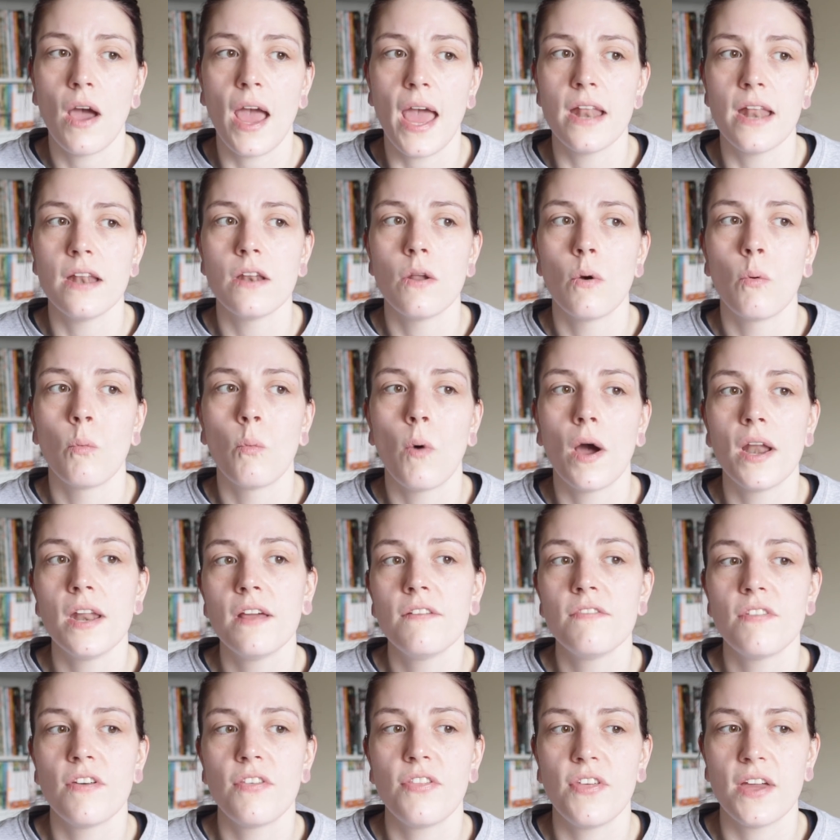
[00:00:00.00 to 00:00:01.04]
And one
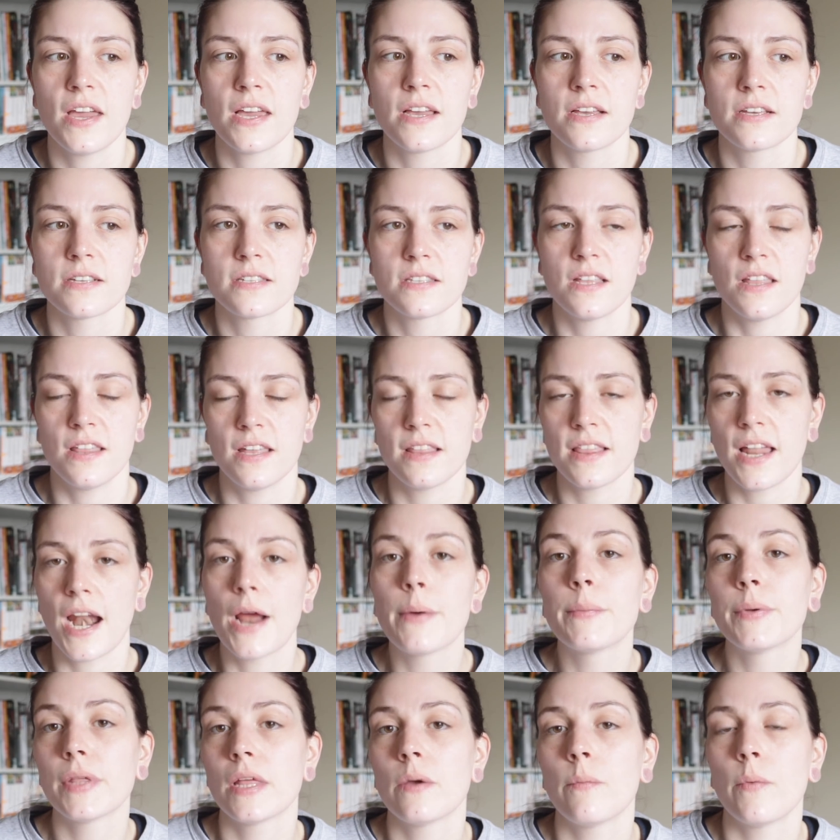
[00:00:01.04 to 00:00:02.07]
of the things, the thing that I
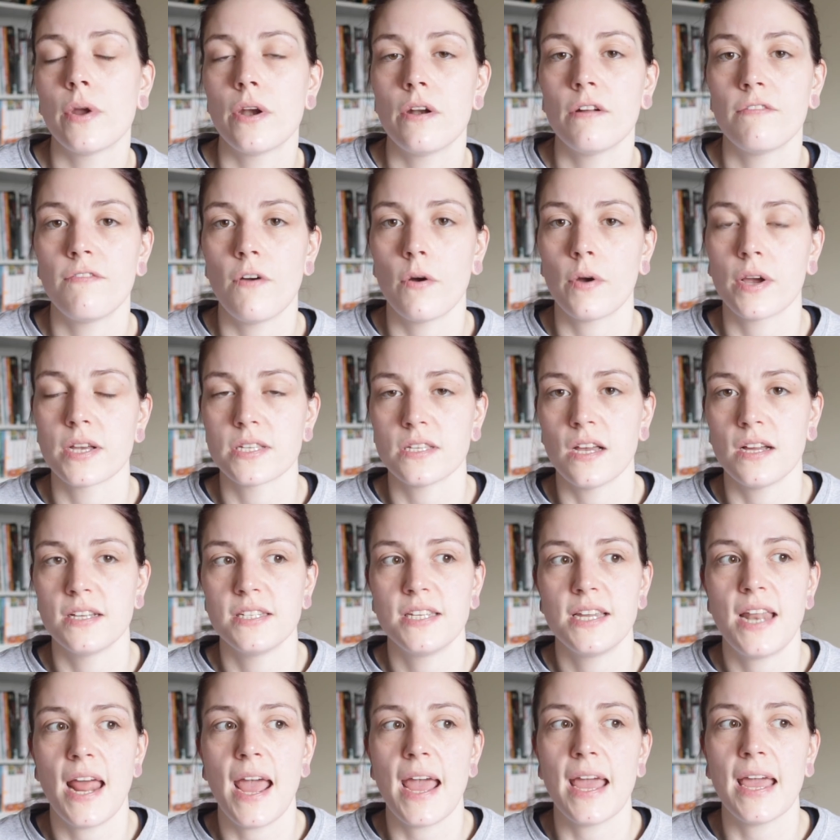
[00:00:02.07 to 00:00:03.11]
really wanted to focus on
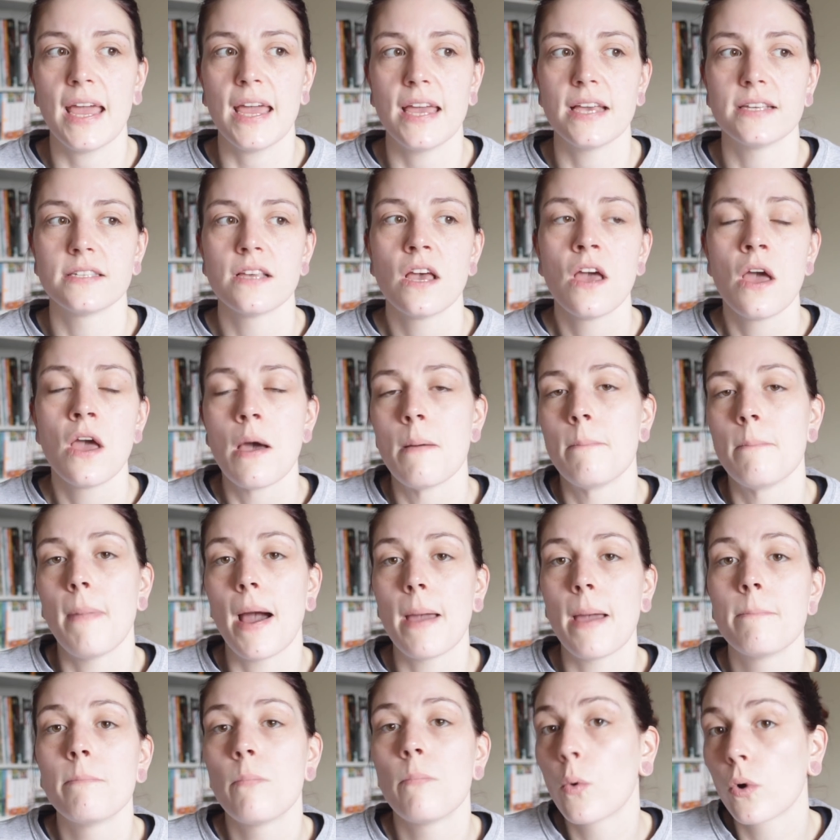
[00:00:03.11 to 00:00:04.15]
today is
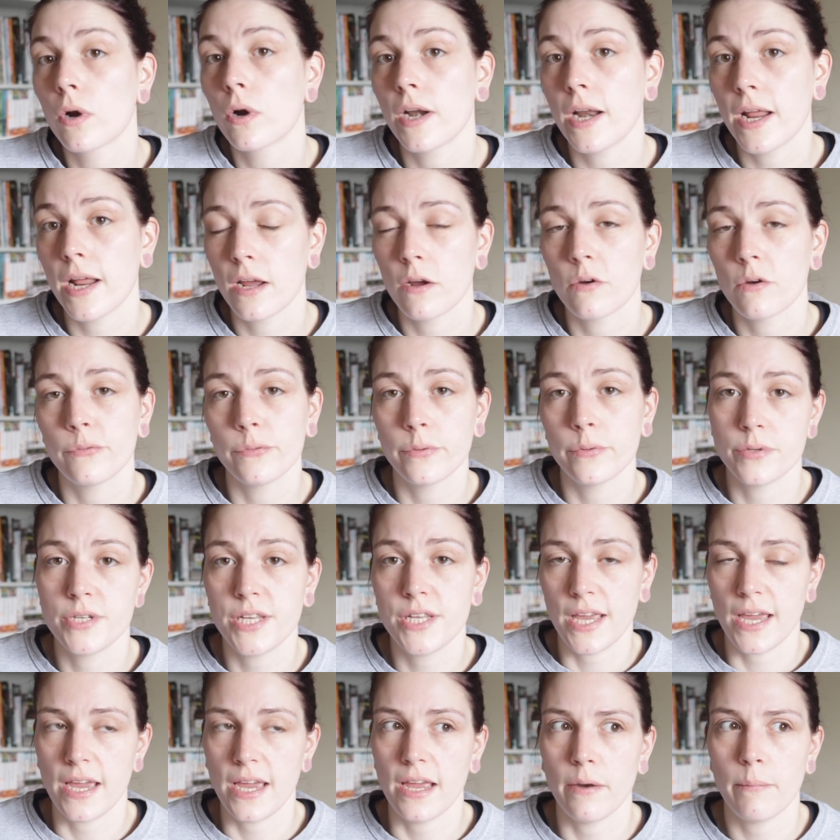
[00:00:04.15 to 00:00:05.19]
my morning
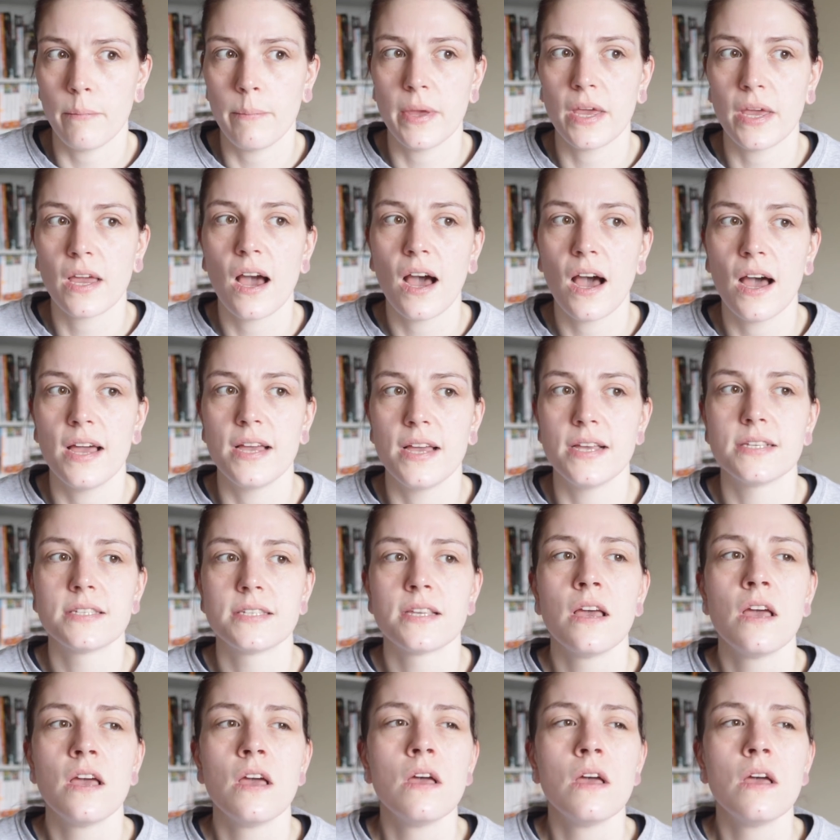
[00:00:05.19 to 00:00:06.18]
routine because